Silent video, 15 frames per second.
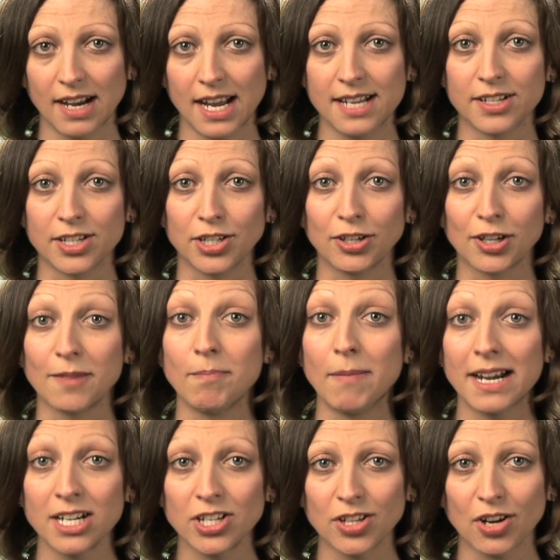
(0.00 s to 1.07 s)
lender you can
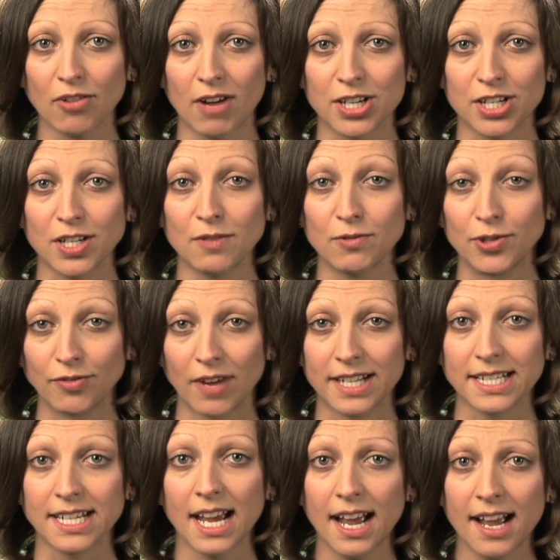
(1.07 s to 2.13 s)
manage the credit you
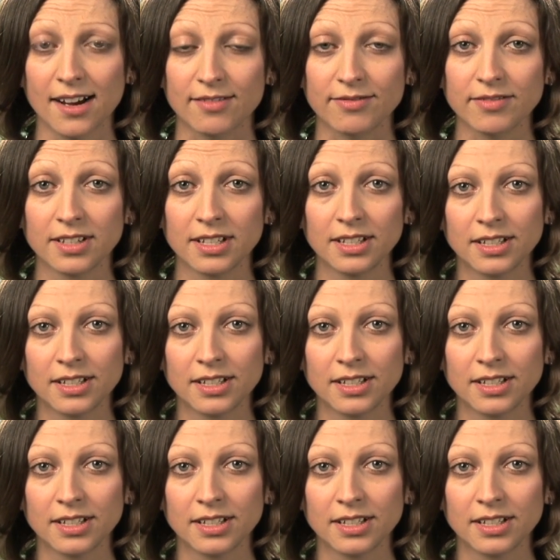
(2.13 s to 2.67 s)
already have.